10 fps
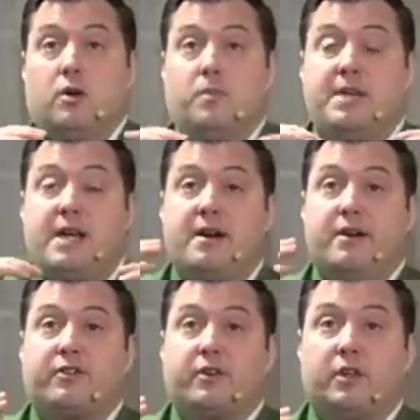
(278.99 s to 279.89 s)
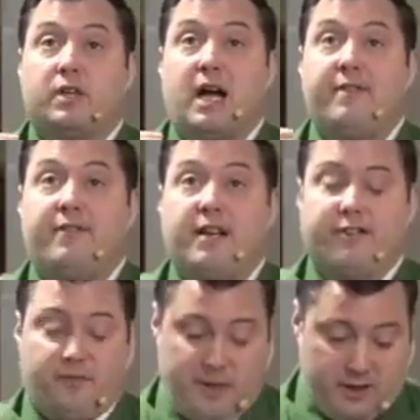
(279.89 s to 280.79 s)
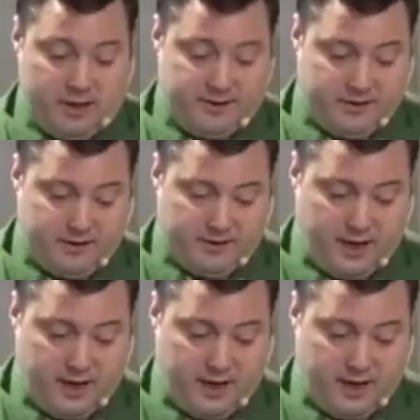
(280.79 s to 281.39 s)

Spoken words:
Pierre's life experiences